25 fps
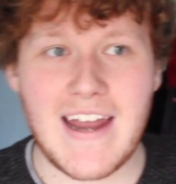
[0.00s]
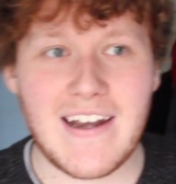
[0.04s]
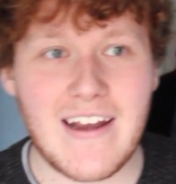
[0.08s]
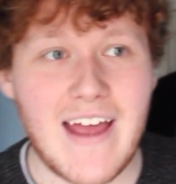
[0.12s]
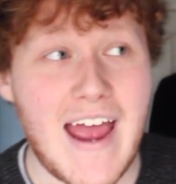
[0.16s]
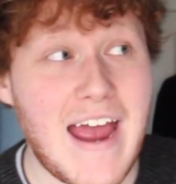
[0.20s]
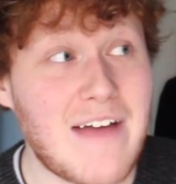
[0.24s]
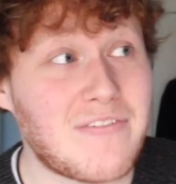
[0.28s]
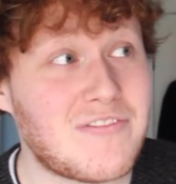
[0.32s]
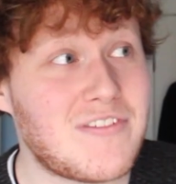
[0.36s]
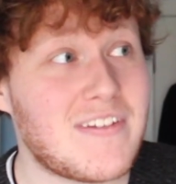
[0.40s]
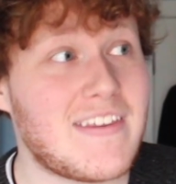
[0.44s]
And
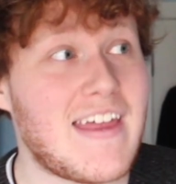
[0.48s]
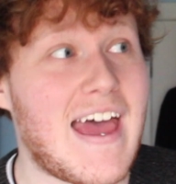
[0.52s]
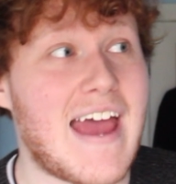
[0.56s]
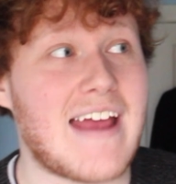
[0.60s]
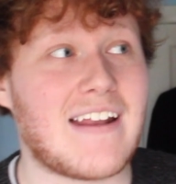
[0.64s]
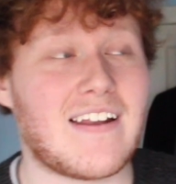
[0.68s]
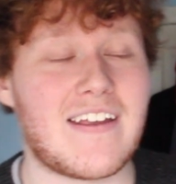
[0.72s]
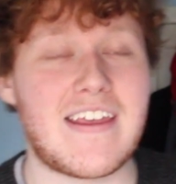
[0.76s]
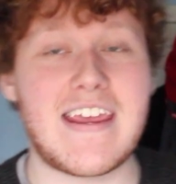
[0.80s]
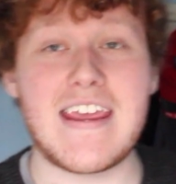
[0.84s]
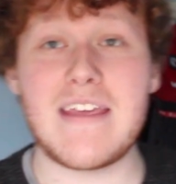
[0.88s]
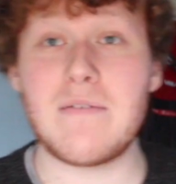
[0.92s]
after
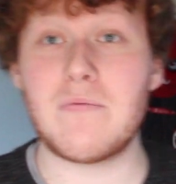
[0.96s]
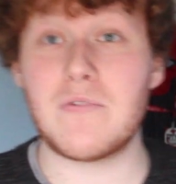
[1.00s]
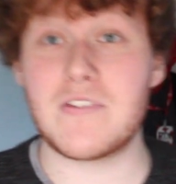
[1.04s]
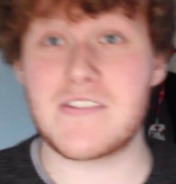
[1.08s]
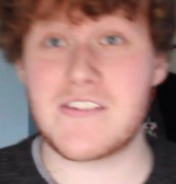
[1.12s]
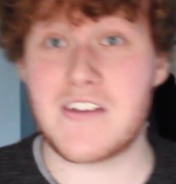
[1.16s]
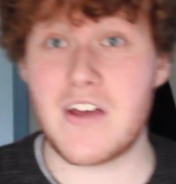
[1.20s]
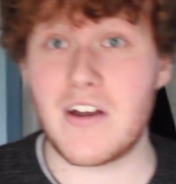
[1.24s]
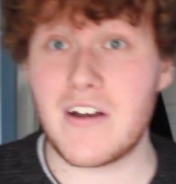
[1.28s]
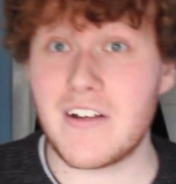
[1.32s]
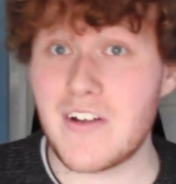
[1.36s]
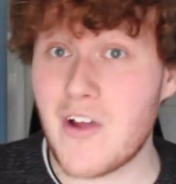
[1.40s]
that, like, he
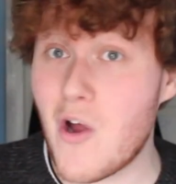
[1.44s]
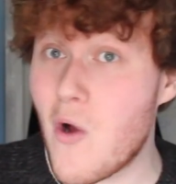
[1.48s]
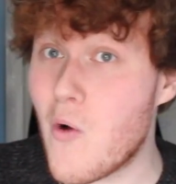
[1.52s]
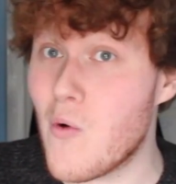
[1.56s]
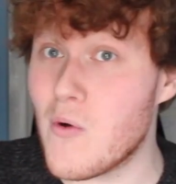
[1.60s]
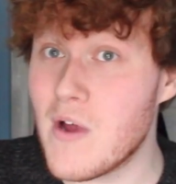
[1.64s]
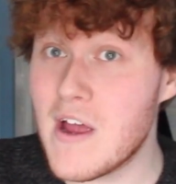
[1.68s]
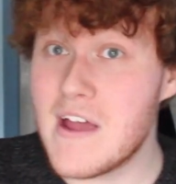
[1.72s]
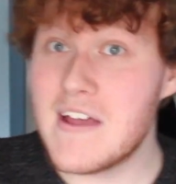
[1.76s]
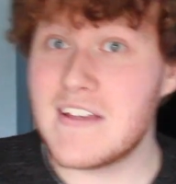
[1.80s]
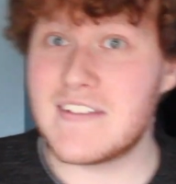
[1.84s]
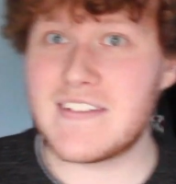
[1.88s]
was gonna
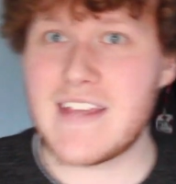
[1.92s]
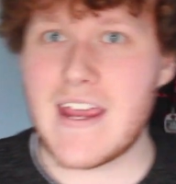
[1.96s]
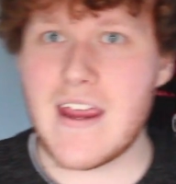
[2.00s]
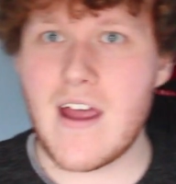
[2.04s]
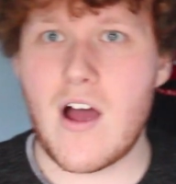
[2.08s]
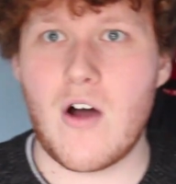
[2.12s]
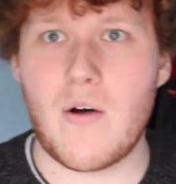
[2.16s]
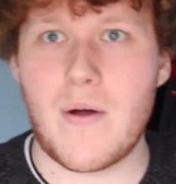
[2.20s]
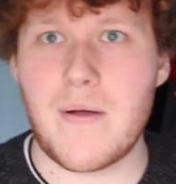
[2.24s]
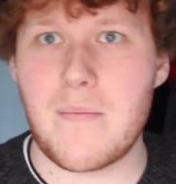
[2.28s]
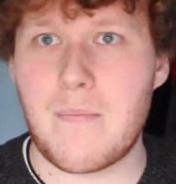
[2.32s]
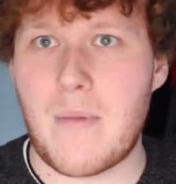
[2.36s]
go
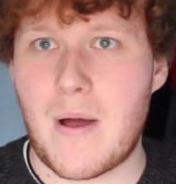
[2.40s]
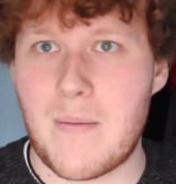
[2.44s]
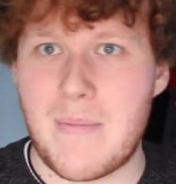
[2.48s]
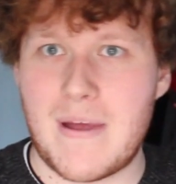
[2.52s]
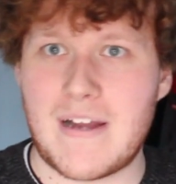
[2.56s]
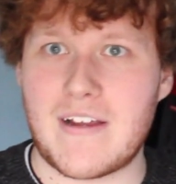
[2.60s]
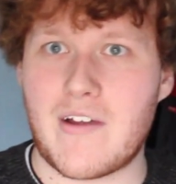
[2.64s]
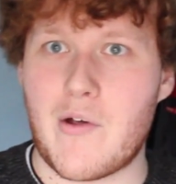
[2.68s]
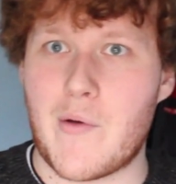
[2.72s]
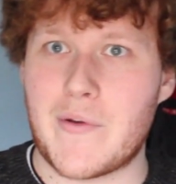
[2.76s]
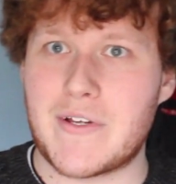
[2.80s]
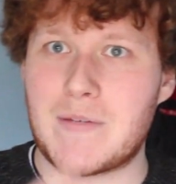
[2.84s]
say, oh, I
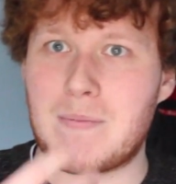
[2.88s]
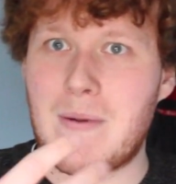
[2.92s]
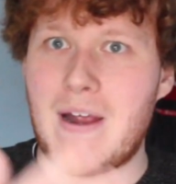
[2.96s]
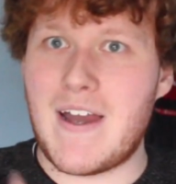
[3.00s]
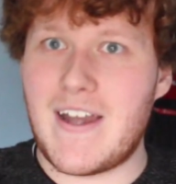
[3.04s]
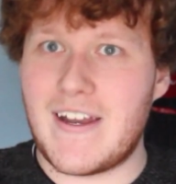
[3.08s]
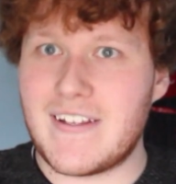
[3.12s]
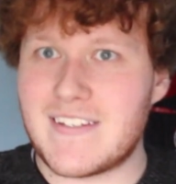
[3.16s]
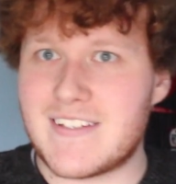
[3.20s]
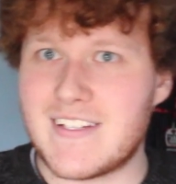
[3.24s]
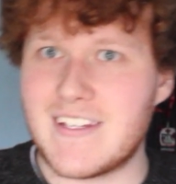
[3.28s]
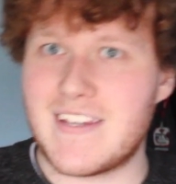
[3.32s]
better go
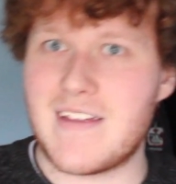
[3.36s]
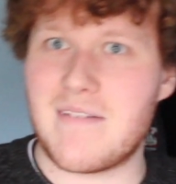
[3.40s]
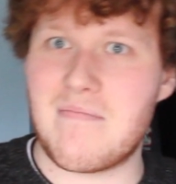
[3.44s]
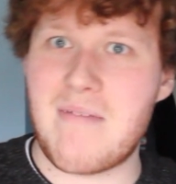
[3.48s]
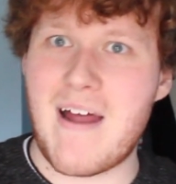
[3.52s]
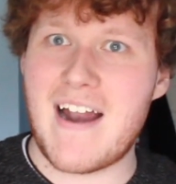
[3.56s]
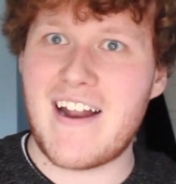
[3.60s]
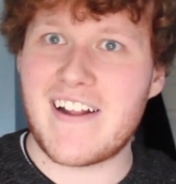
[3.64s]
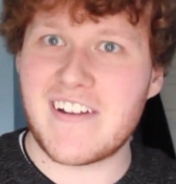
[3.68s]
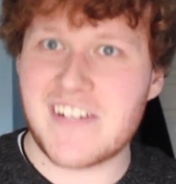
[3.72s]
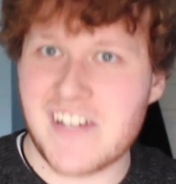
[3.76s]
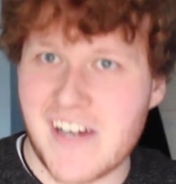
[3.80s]
explain it to the
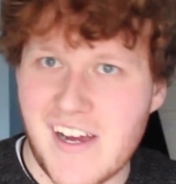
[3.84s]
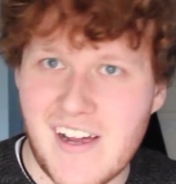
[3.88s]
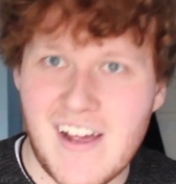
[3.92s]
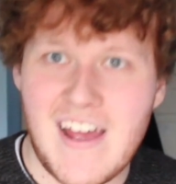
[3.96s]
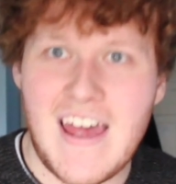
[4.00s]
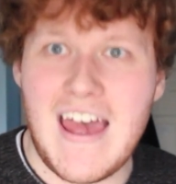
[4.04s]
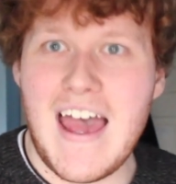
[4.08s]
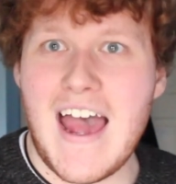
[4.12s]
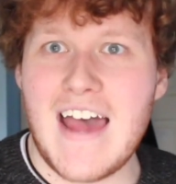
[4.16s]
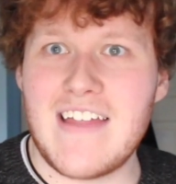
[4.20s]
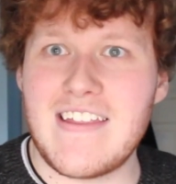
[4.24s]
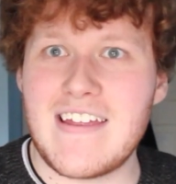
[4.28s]
manager,
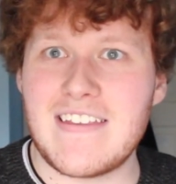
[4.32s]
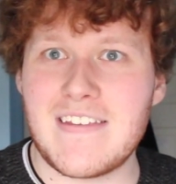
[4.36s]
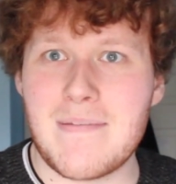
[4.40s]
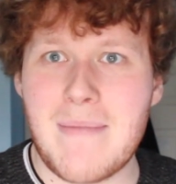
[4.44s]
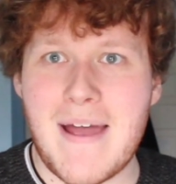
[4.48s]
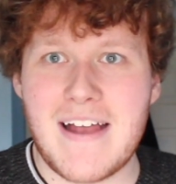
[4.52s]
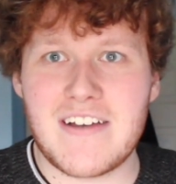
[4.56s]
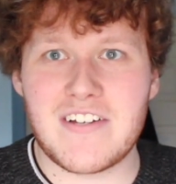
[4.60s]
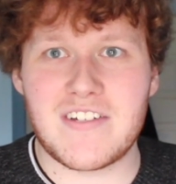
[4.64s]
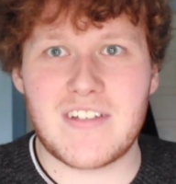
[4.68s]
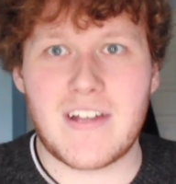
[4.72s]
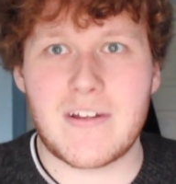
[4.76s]
and then the
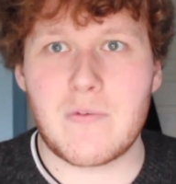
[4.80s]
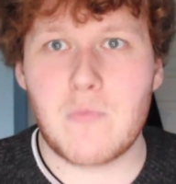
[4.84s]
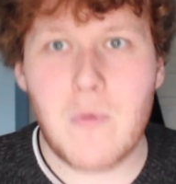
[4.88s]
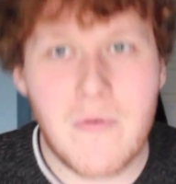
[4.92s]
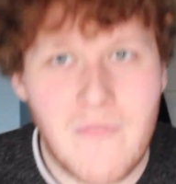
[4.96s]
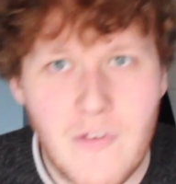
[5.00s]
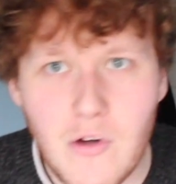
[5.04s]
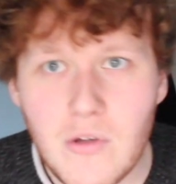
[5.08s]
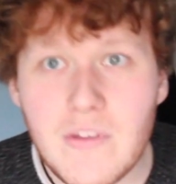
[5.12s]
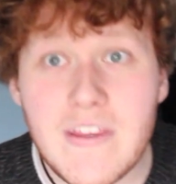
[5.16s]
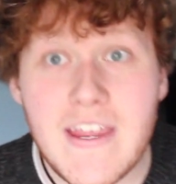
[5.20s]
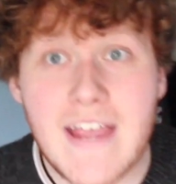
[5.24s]
manager's like,
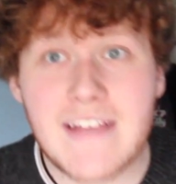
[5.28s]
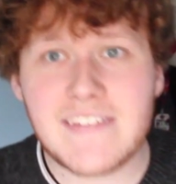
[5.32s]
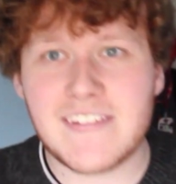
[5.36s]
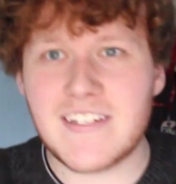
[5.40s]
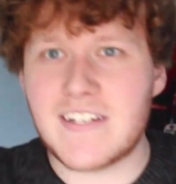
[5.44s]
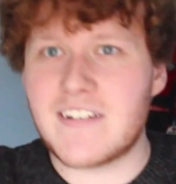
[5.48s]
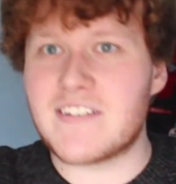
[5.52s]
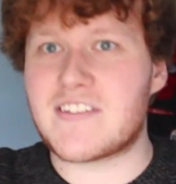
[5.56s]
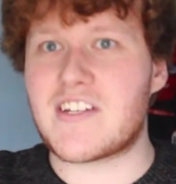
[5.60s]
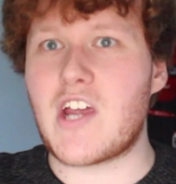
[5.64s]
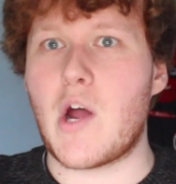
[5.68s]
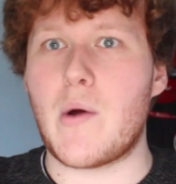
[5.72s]
with all the
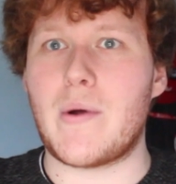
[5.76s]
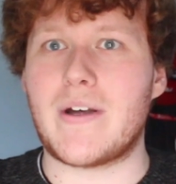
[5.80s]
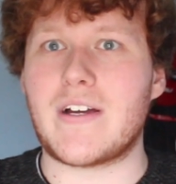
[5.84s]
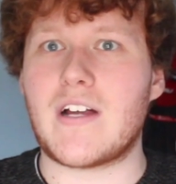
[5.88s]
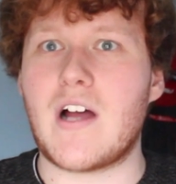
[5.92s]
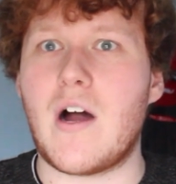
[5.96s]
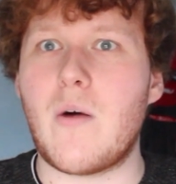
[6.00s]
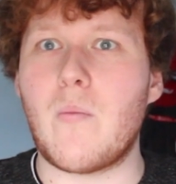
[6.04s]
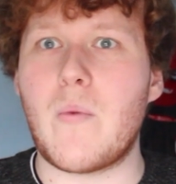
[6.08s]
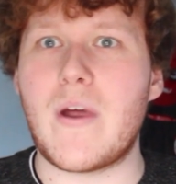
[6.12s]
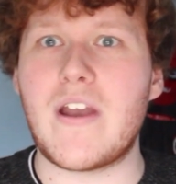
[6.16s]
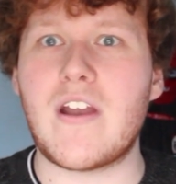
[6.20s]
incidents
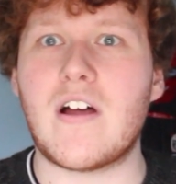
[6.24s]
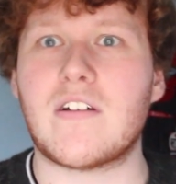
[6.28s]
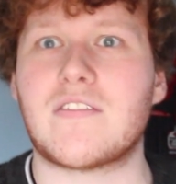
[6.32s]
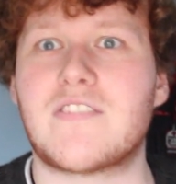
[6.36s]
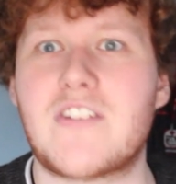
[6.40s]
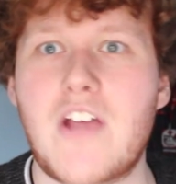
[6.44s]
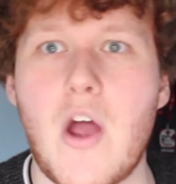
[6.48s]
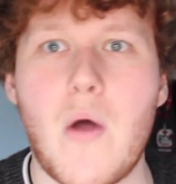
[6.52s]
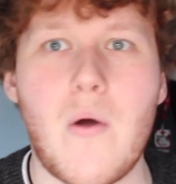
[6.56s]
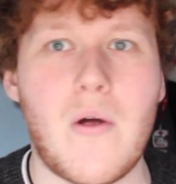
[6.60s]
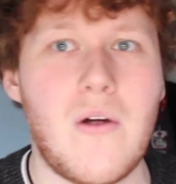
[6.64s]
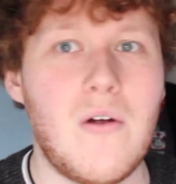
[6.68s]
going
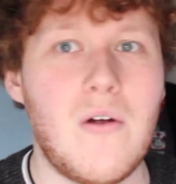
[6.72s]
on,